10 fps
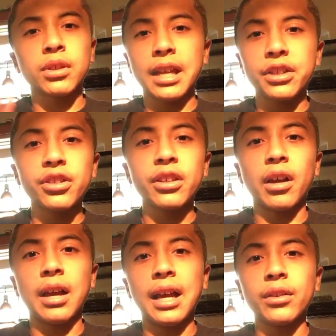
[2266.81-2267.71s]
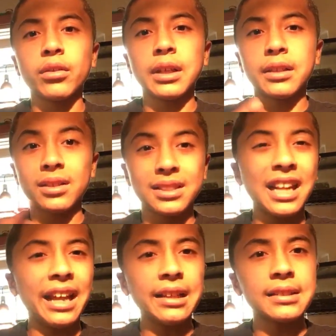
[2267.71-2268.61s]
Occasionally I'll handle, like, the
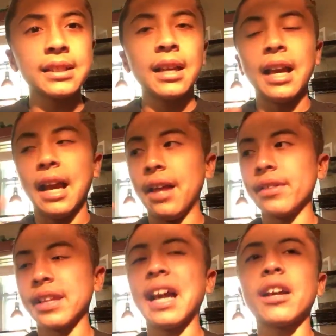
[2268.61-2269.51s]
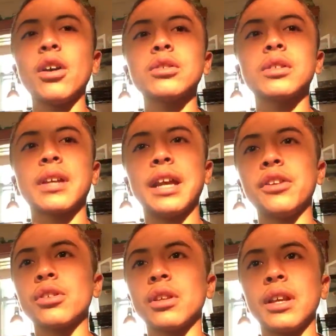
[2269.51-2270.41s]
snakes and the geckos
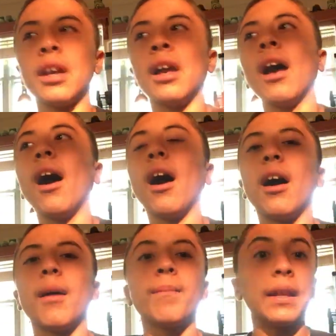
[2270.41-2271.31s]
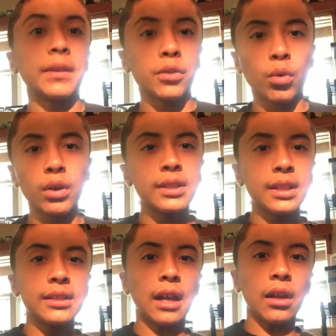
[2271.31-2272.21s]
occasionally um, and the tortoises.